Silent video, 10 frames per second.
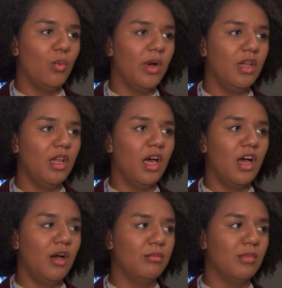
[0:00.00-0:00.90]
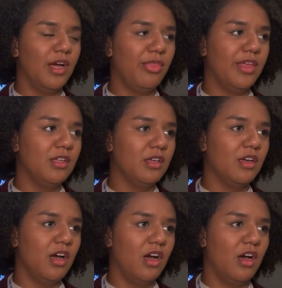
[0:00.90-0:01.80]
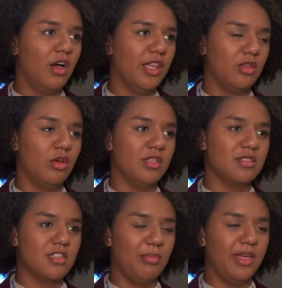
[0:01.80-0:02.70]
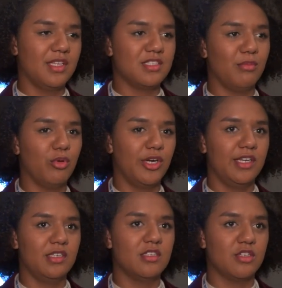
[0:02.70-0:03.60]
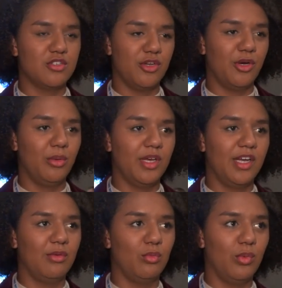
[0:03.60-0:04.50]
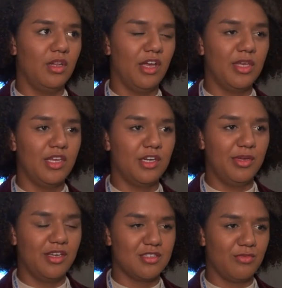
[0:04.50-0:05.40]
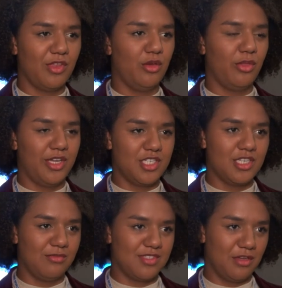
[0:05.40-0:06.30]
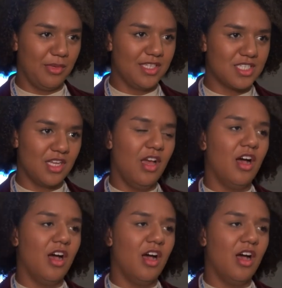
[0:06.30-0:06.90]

Well, um, I think uh, in, on this topic, it's important to know that, well, I'm here because of the Youth IGF Summit.